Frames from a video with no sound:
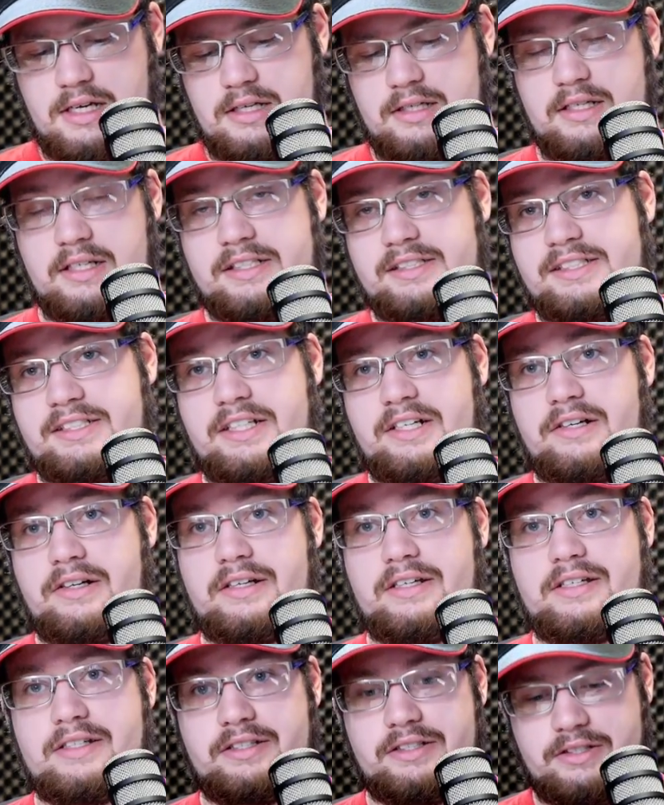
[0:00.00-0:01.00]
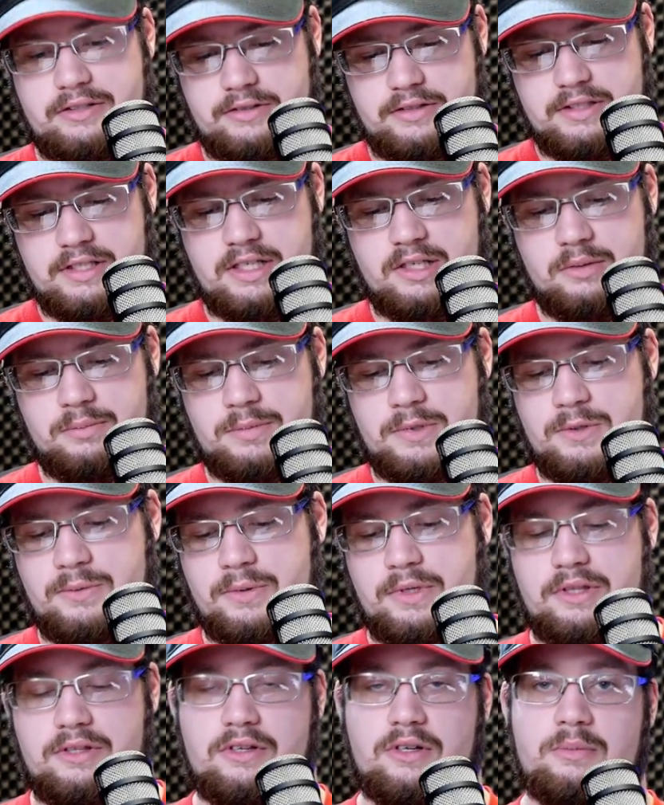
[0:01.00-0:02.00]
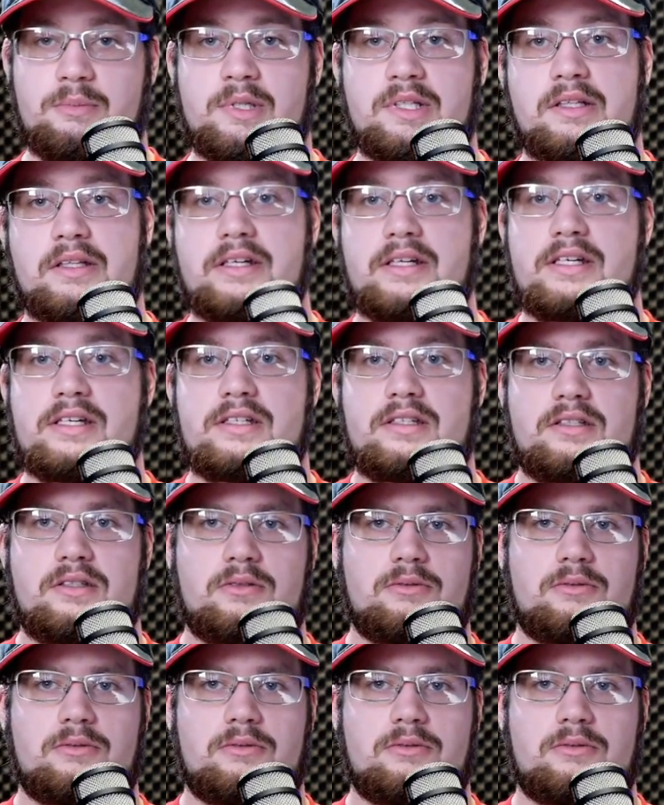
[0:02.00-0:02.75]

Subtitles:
Dexterity is going to help you with your abilities.